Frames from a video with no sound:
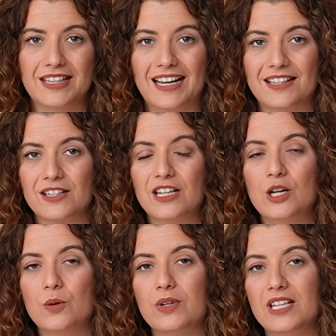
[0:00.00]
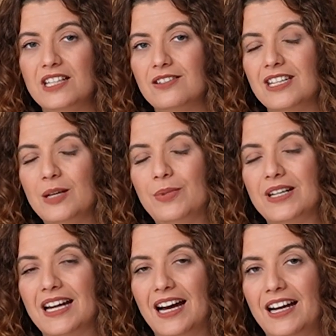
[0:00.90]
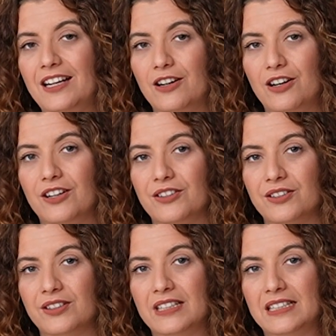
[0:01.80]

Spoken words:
that we need to keep an eye on